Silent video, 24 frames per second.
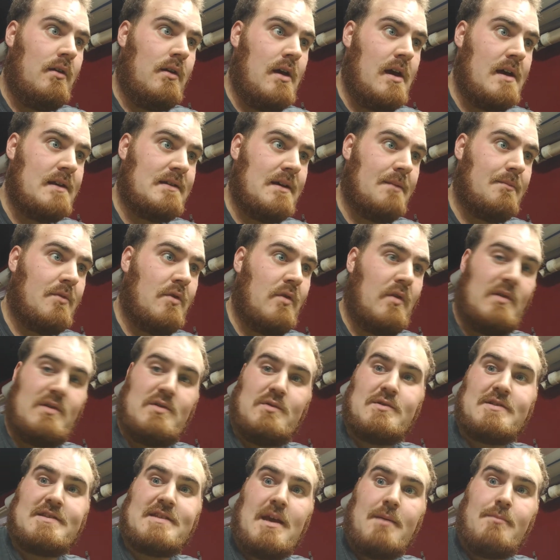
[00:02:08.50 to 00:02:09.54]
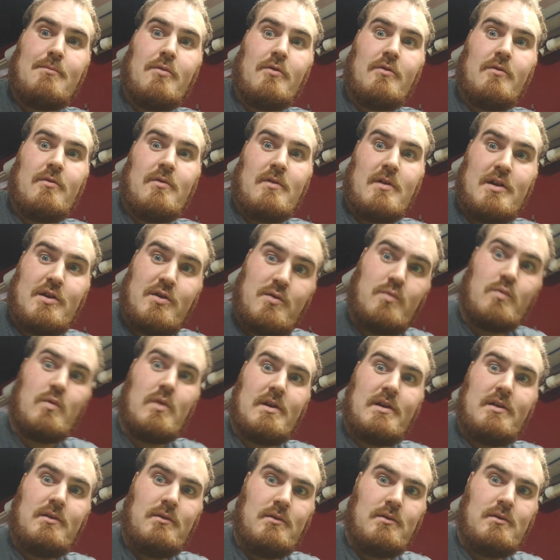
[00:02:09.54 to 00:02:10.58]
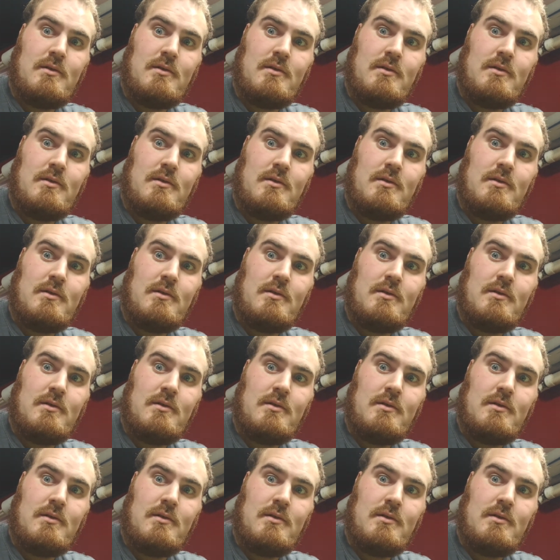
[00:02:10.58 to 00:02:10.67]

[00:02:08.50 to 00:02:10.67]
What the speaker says: is I'm going to assemble a new one,